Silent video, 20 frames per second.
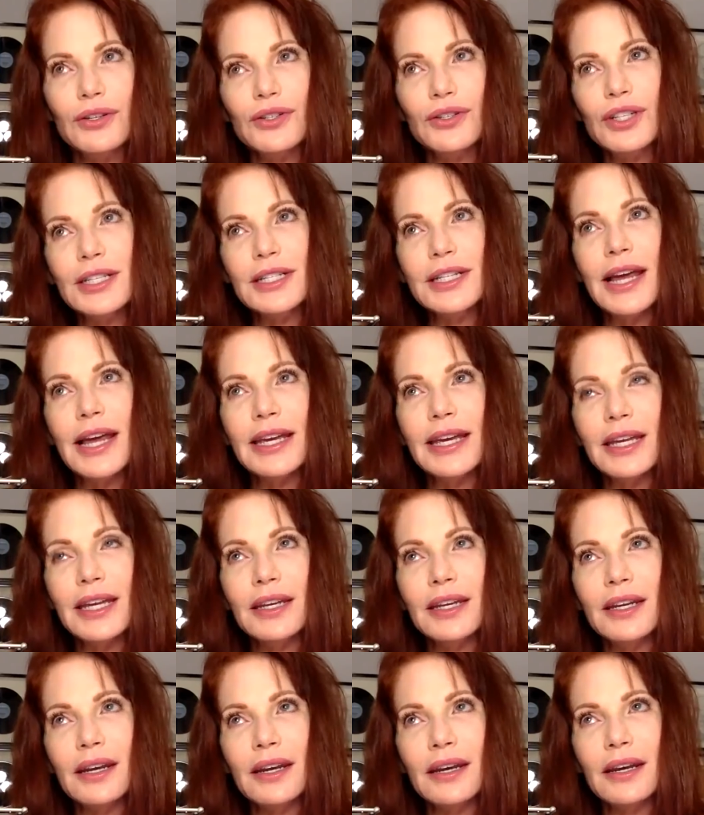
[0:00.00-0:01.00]
just like
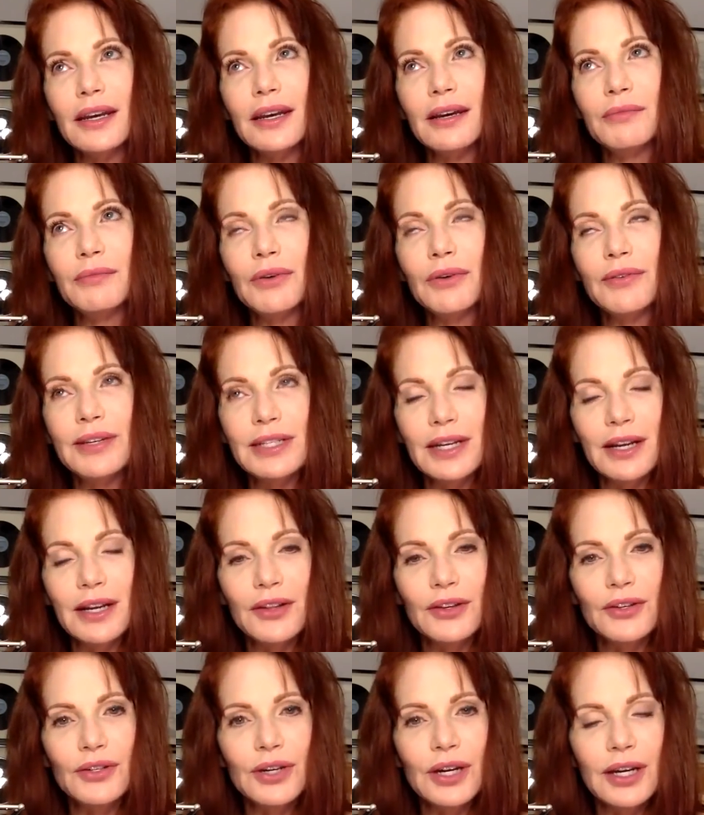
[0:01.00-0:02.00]
in movies,
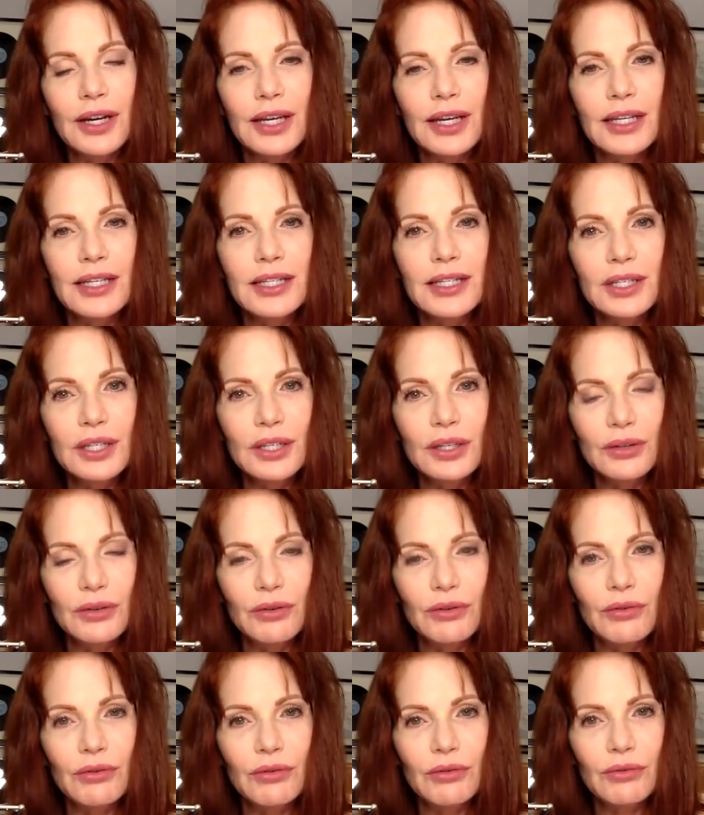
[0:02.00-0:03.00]
another trick is
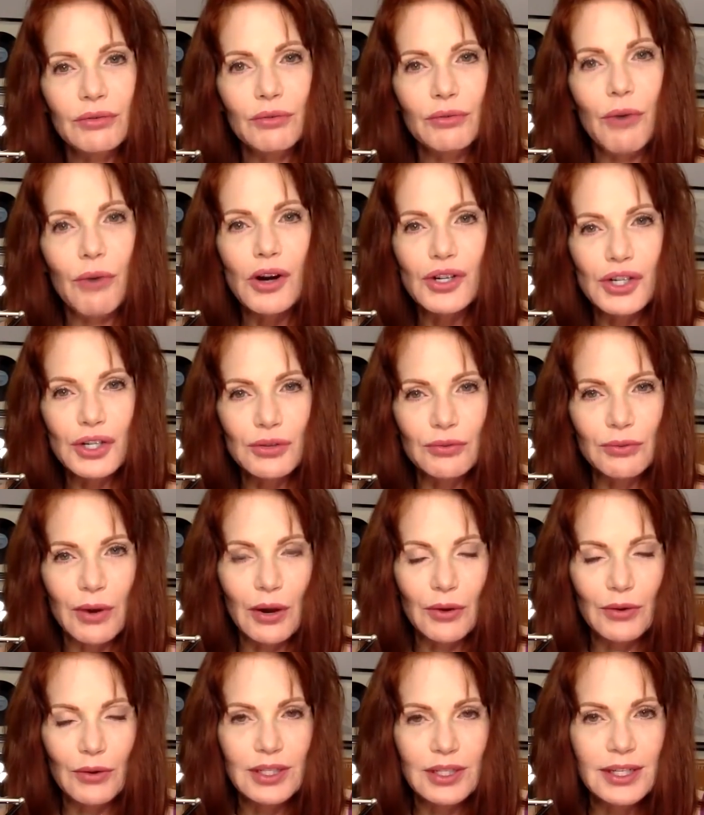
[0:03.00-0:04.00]
to wash the
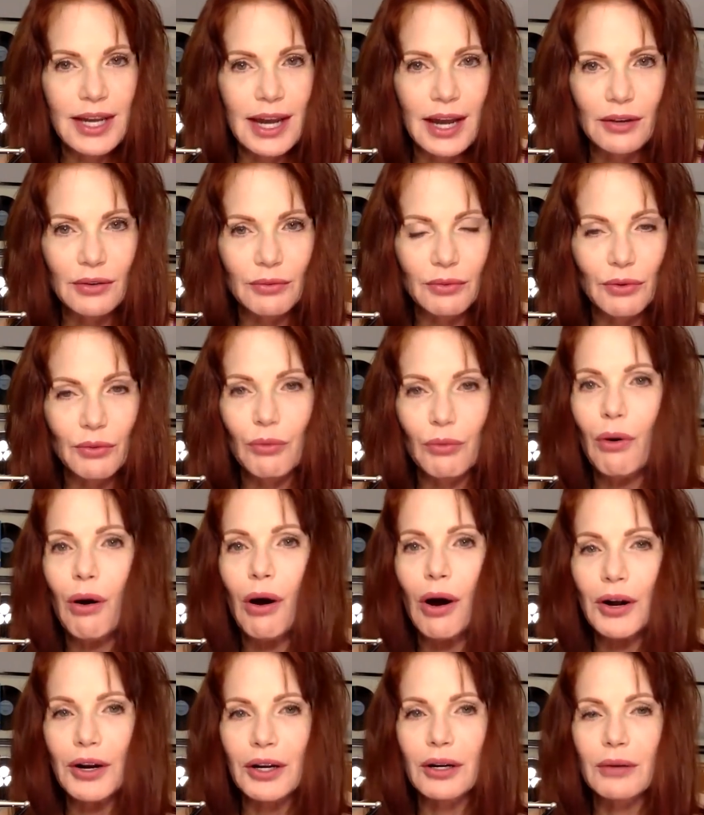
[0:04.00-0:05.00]
roads down with
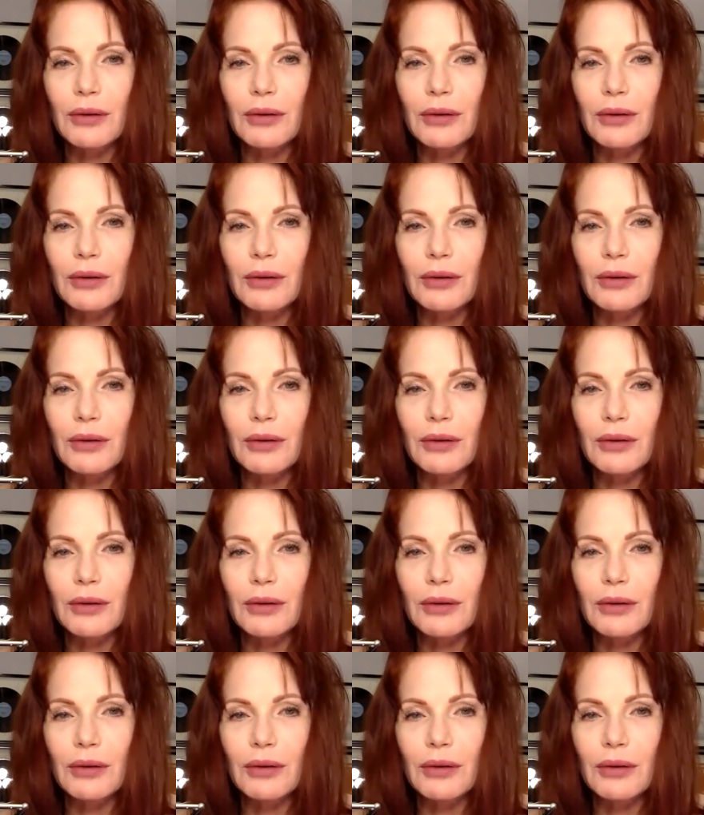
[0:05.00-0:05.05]
water